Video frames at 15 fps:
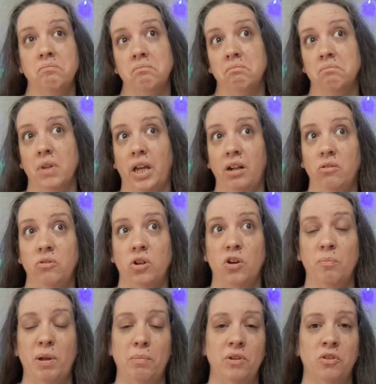I don't know,
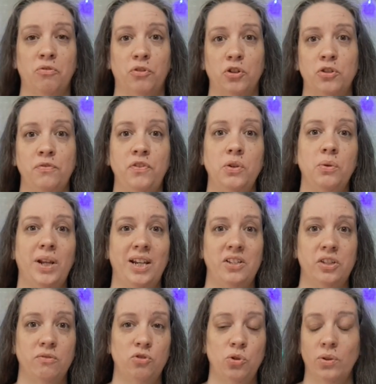maybe the first few days
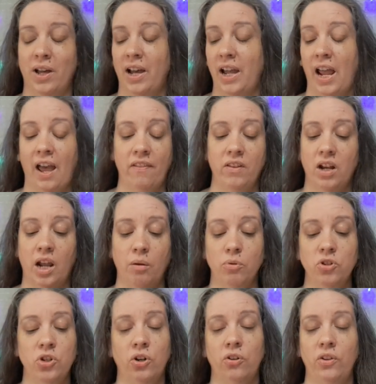of July, and then I will
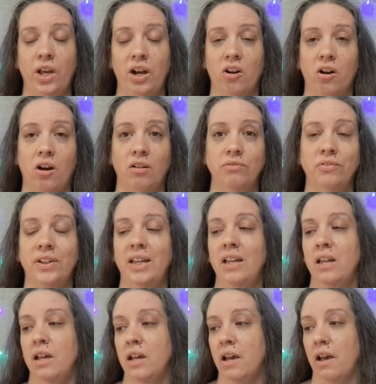turn that off
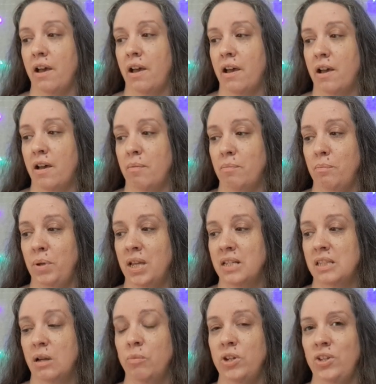because
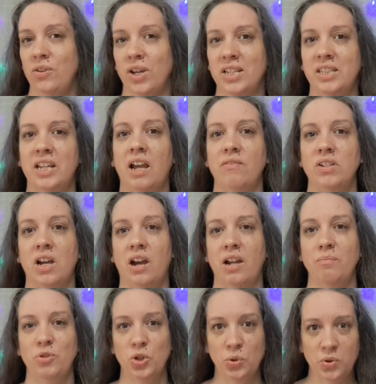I want you guys to have time
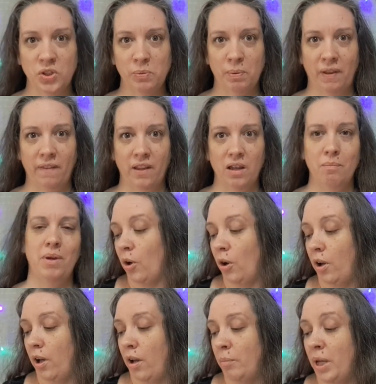to spin them.
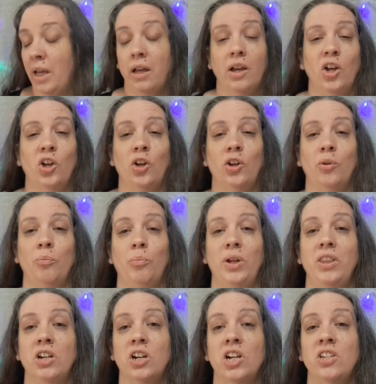But
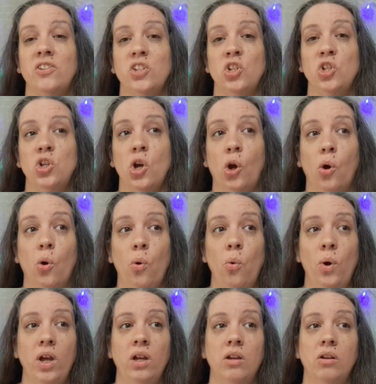there is no
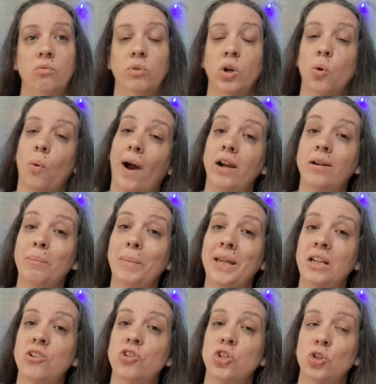
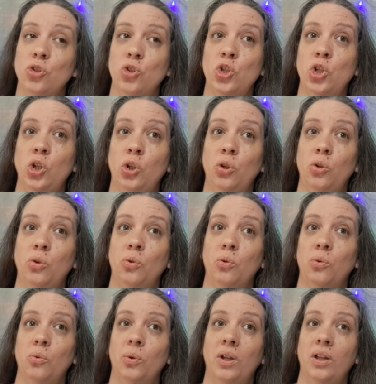requirement to